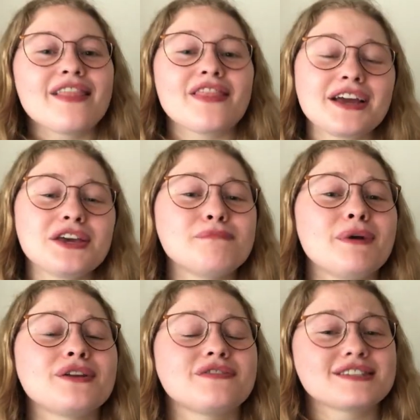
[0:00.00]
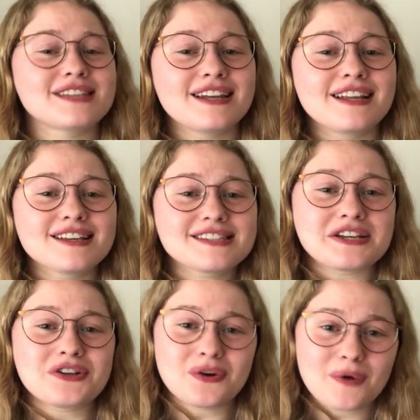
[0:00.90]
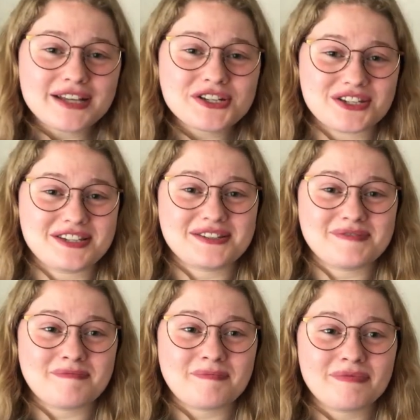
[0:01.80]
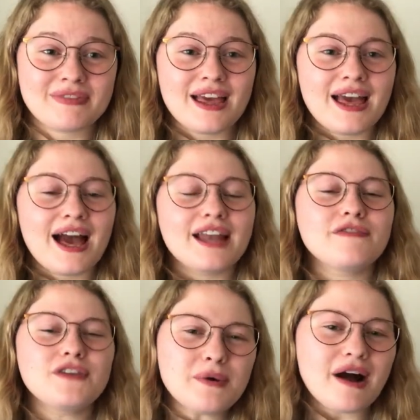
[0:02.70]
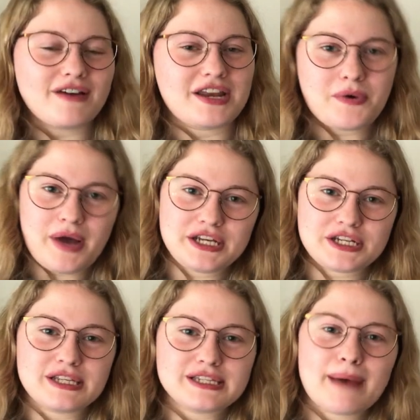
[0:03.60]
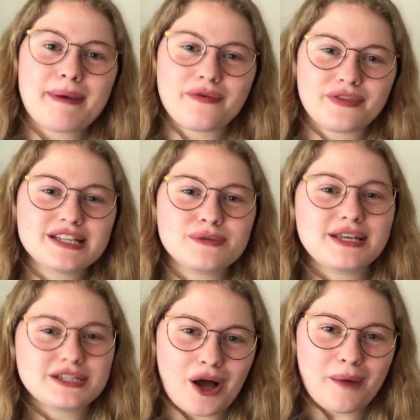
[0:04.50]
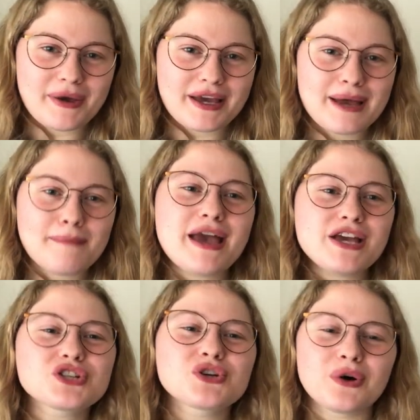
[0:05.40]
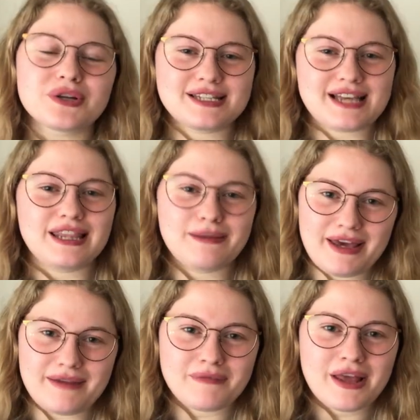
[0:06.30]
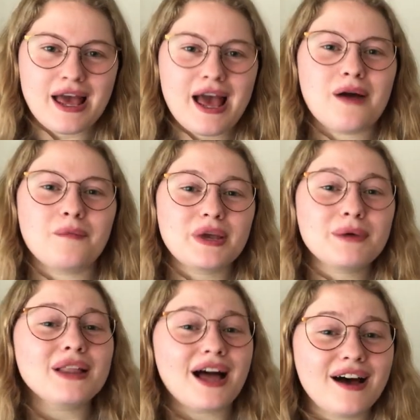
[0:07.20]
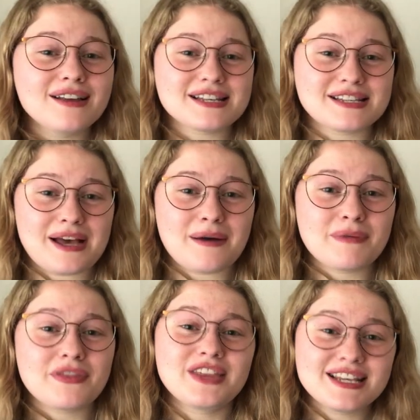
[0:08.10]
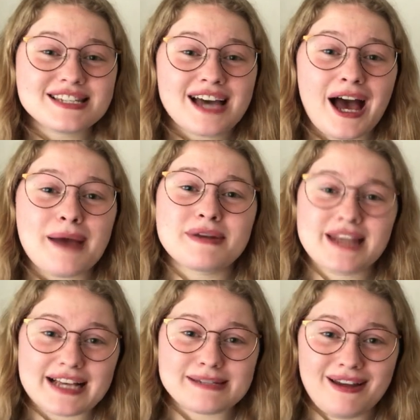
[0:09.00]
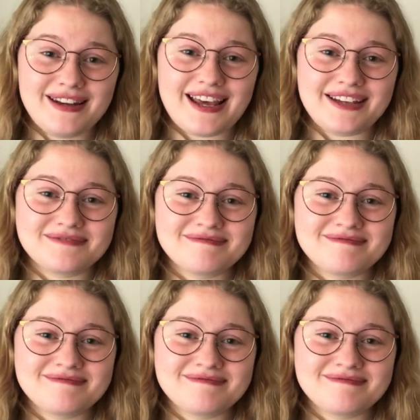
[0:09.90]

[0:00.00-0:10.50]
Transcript: Thank you both for sending us in your questions. And if you have any questions about this week's topic, make sure to send them in and we will answer some this time next Monday.